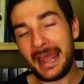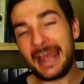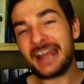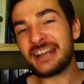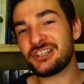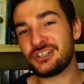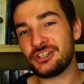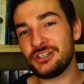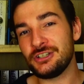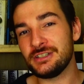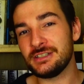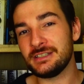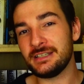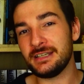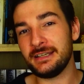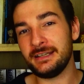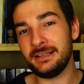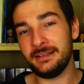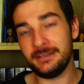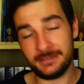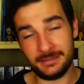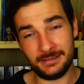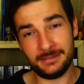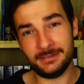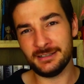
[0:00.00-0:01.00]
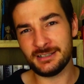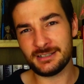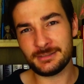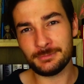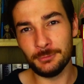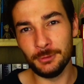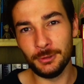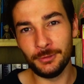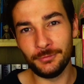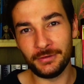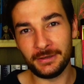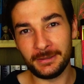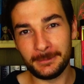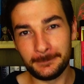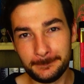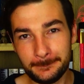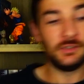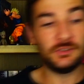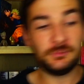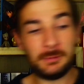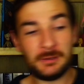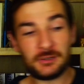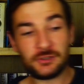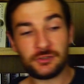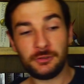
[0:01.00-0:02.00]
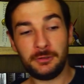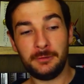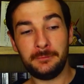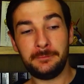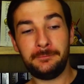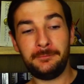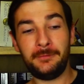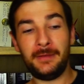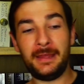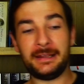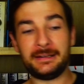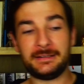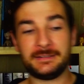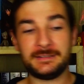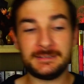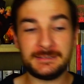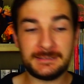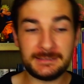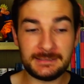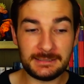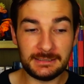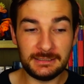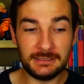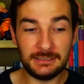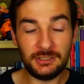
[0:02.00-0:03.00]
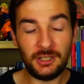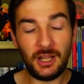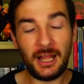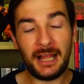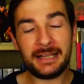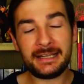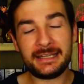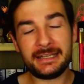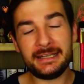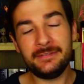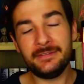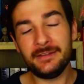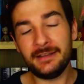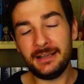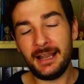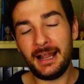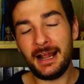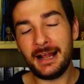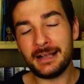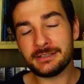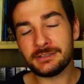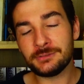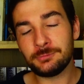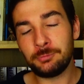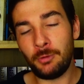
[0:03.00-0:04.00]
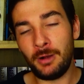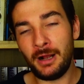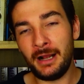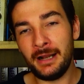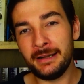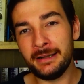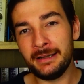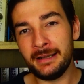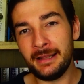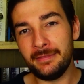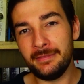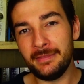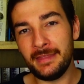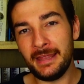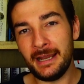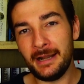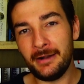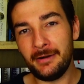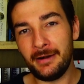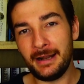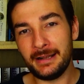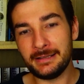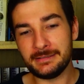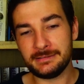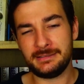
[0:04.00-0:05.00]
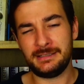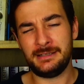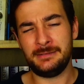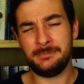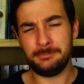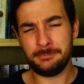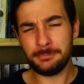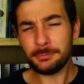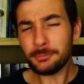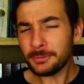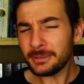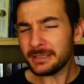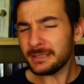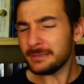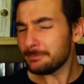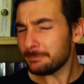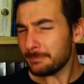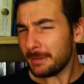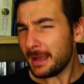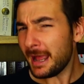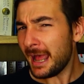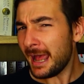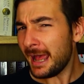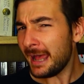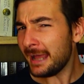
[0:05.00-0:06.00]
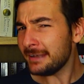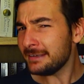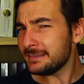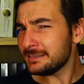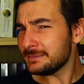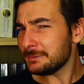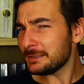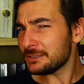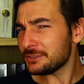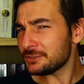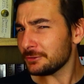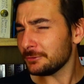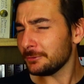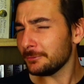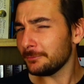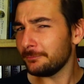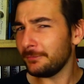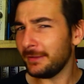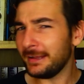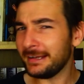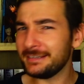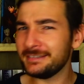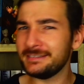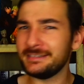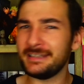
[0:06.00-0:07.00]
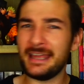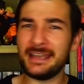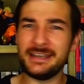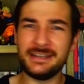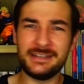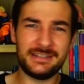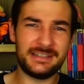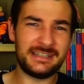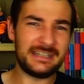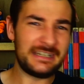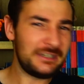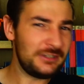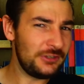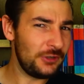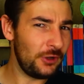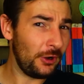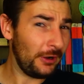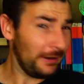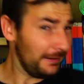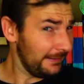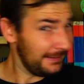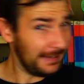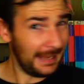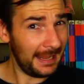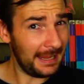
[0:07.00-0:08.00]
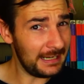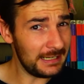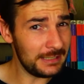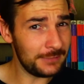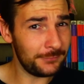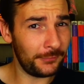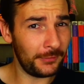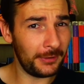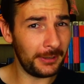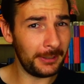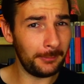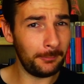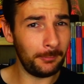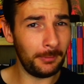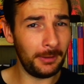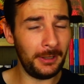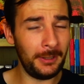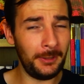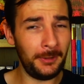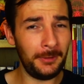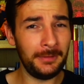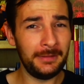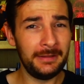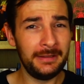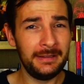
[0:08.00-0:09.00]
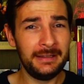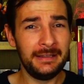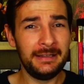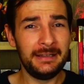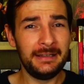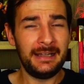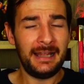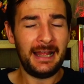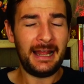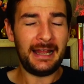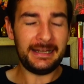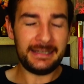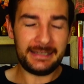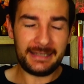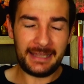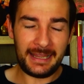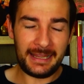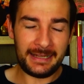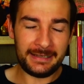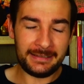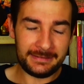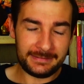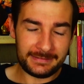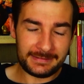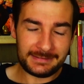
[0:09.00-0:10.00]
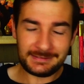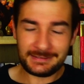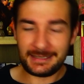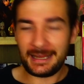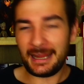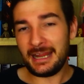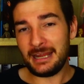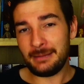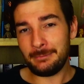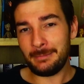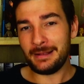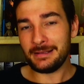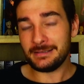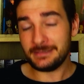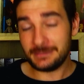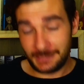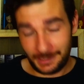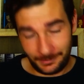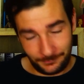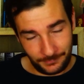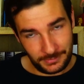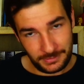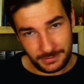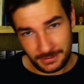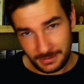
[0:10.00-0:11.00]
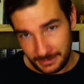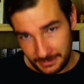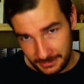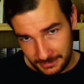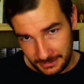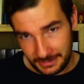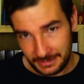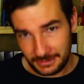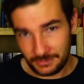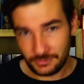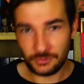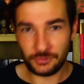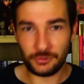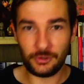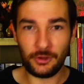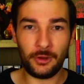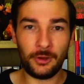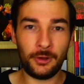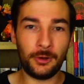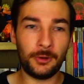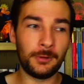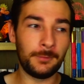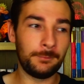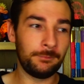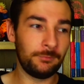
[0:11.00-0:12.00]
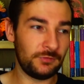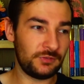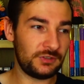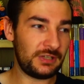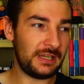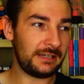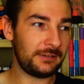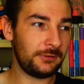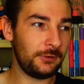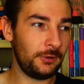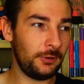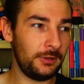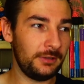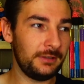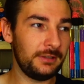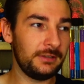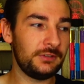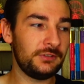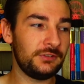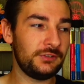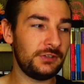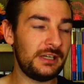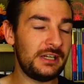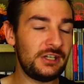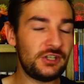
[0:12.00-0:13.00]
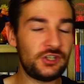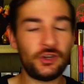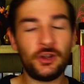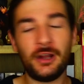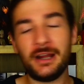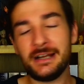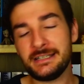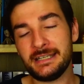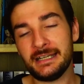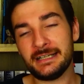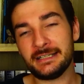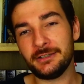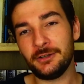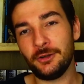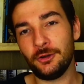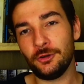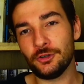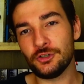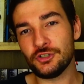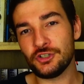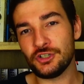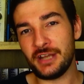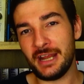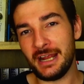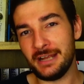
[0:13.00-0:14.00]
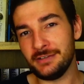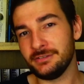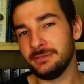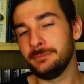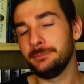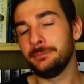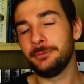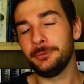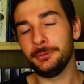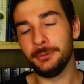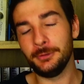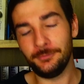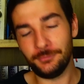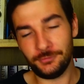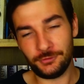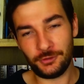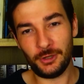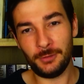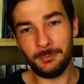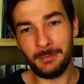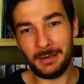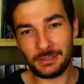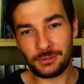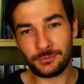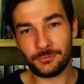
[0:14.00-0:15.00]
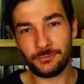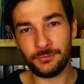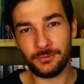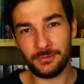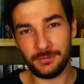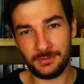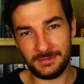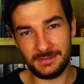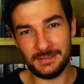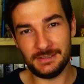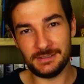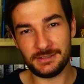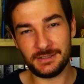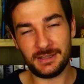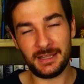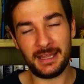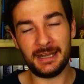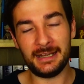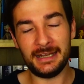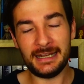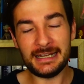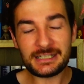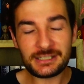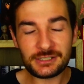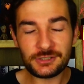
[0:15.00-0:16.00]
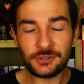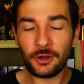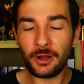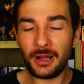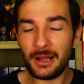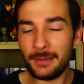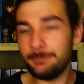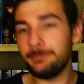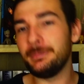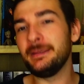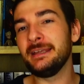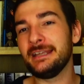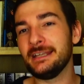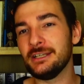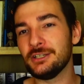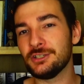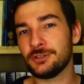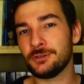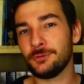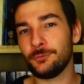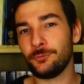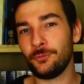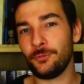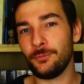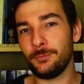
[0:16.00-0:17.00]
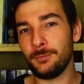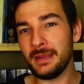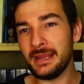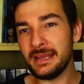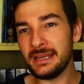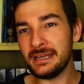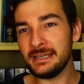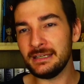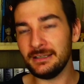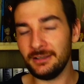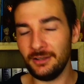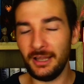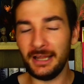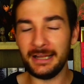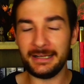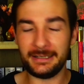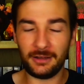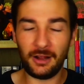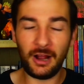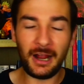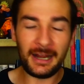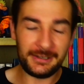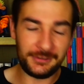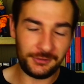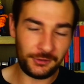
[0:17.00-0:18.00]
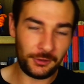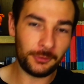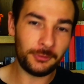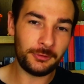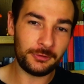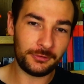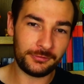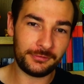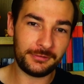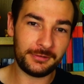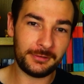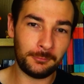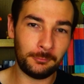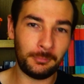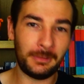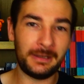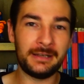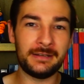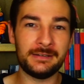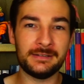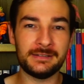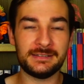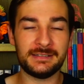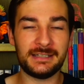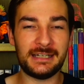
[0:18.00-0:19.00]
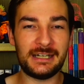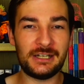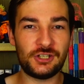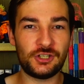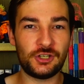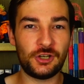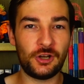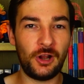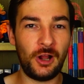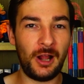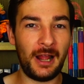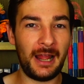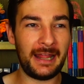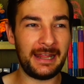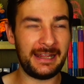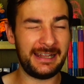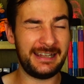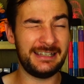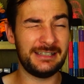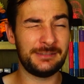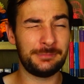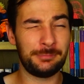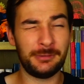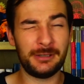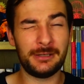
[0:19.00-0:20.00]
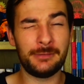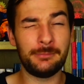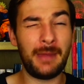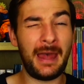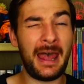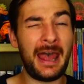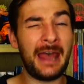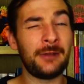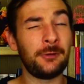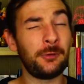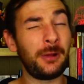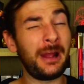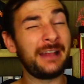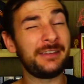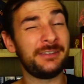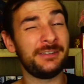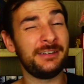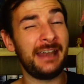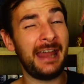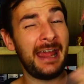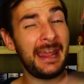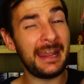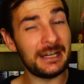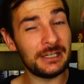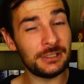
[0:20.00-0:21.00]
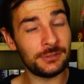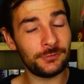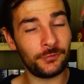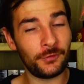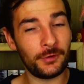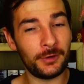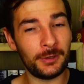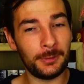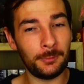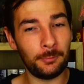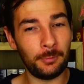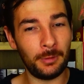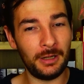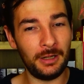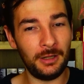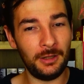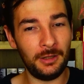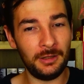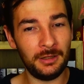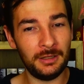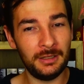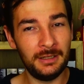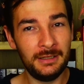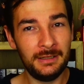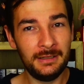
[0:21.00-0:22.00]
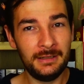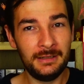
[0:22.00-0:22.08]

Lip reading: action scenes in this movie. Special effects. Like in the last one, there are some pretty bad special effects that did not age very well. Again, this came out 17 years ago. CGI technology has improved so much since then. It's not a big issue for me. Like, I notice it when CGI is pretty bad or hasn't aged very well.